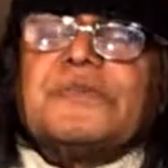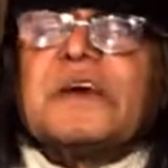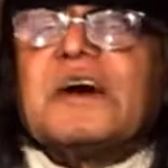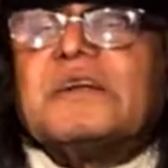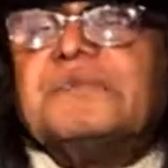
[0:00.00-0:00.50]
the
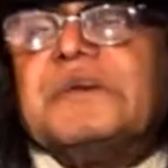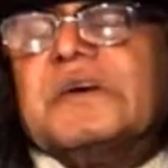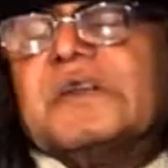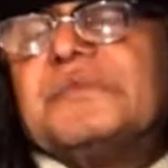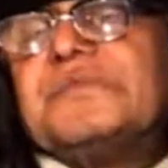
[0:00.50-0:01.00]

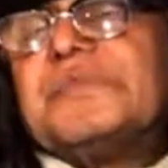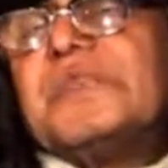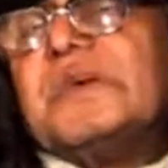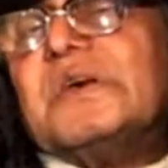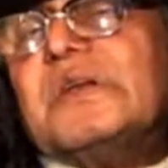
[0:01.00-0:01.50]
Caribbean,
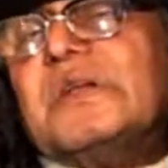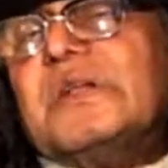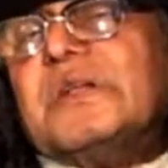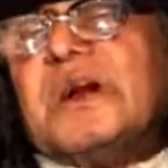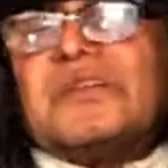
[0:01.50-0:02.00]

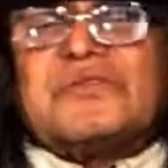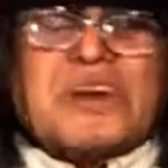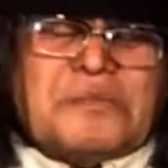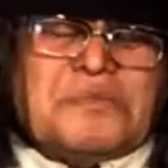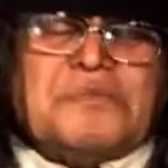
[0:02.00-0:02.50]
and
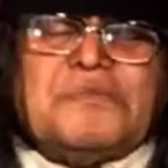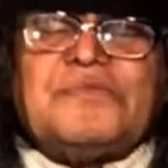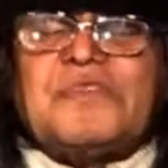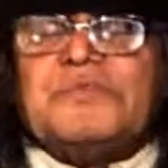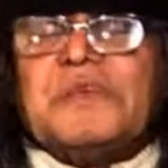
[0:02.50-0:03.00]
some
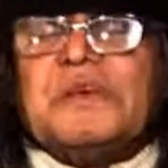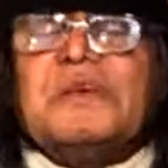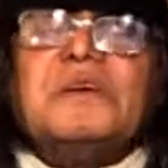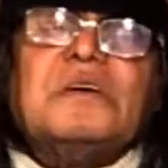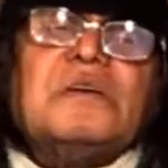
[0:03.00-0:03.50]
from the